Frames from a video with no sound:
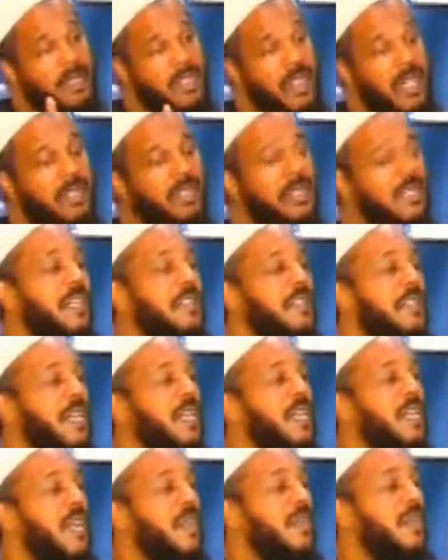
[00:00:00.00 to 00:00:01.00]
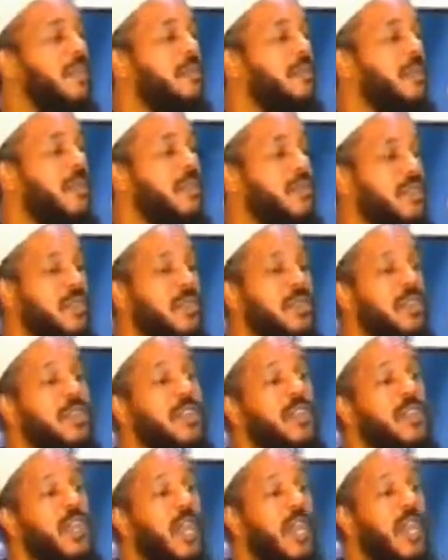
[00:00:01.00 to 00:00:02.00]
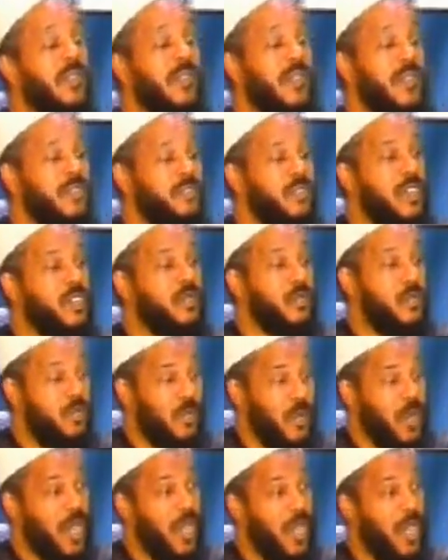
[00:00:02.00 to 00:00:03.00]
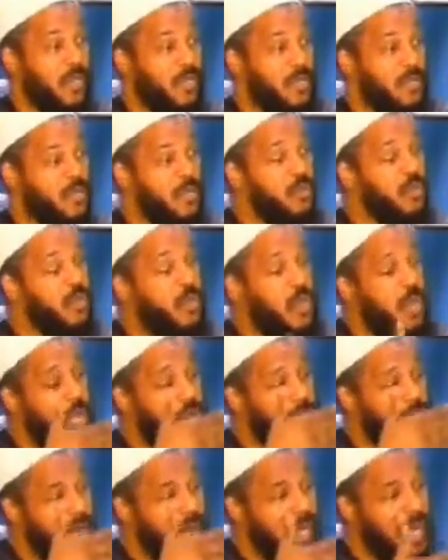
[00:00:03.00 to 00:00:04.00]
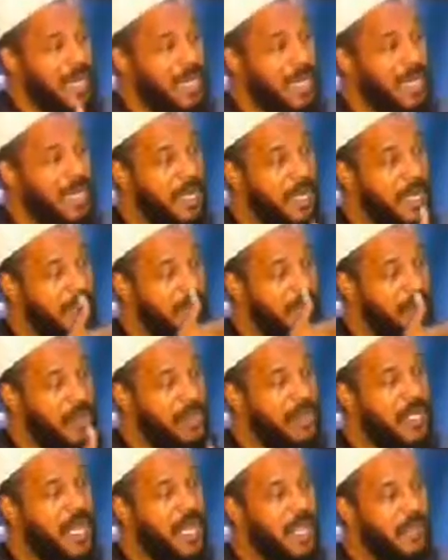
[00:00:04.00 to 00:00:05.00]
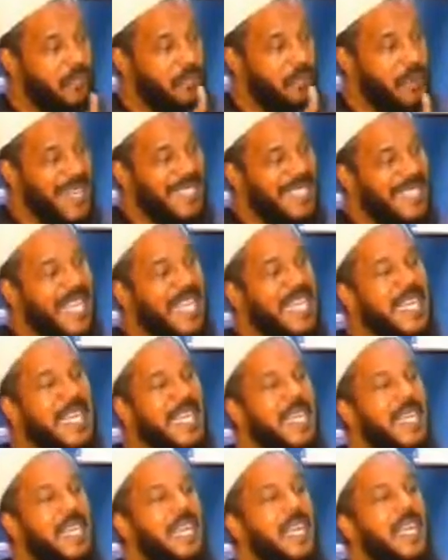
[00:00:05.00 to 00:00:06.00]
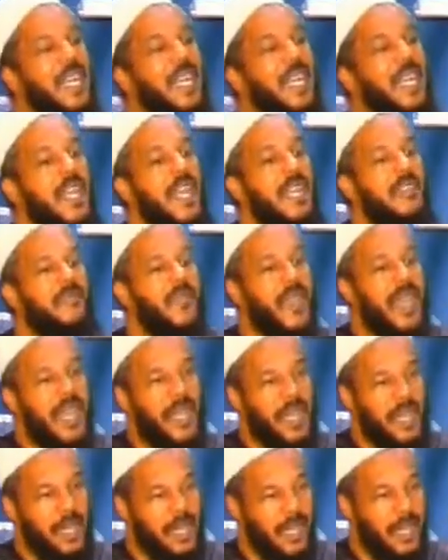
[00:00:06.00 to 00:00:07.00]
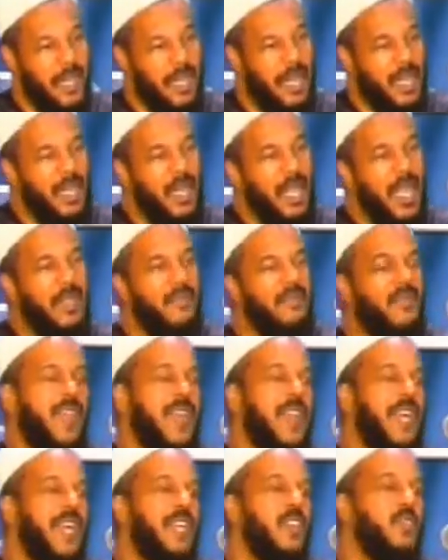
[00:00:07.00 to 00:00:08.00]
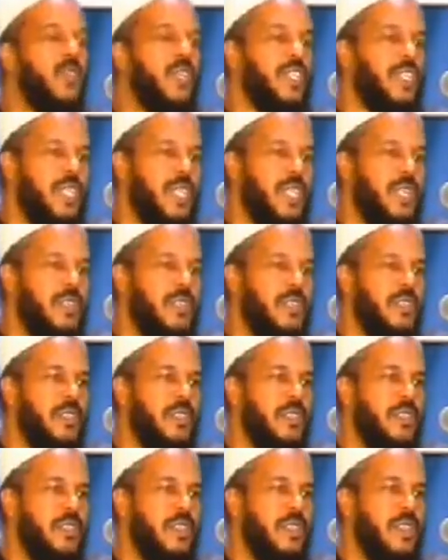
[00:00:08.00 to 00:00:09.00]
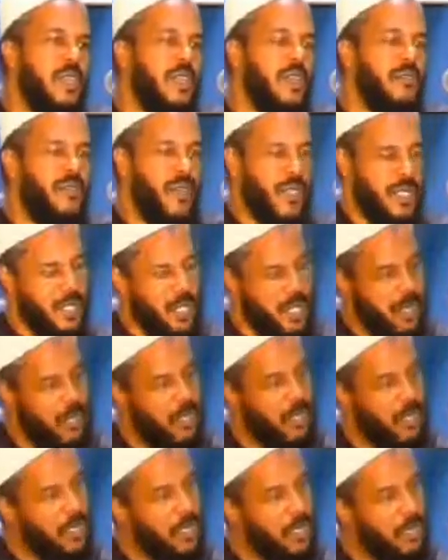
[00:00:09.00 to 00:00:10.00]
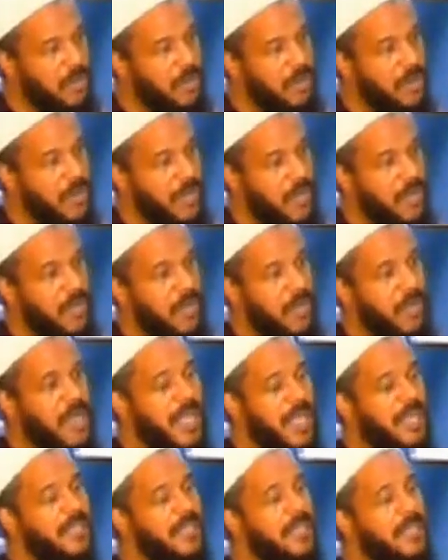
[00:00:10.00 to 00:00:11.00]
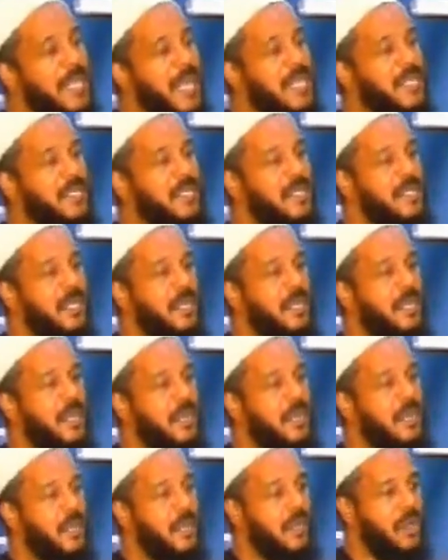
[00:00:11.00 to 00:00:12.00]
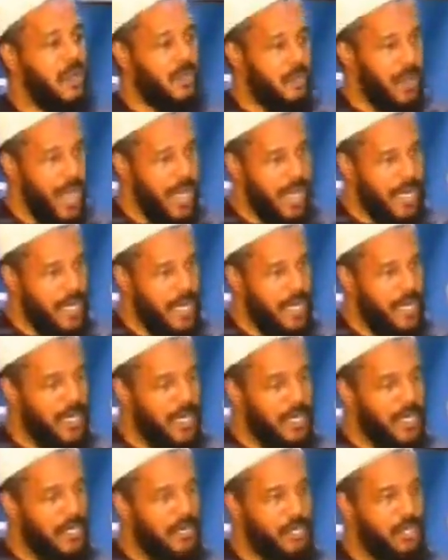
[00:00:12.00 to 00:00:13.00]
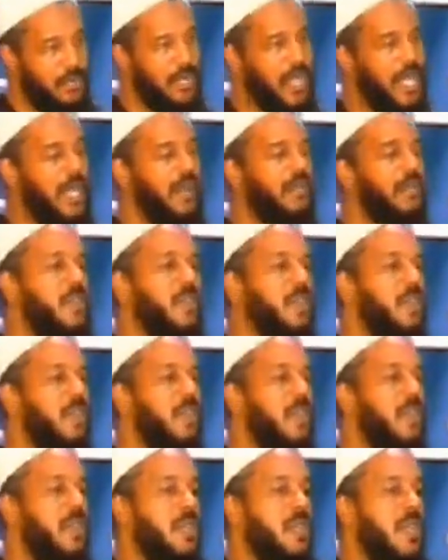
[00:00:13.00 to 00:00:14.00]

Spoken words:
just as any other person on the street with regards to veiling herself, maintaining a veil. A veil which is physical, in the sense that her body should be covered,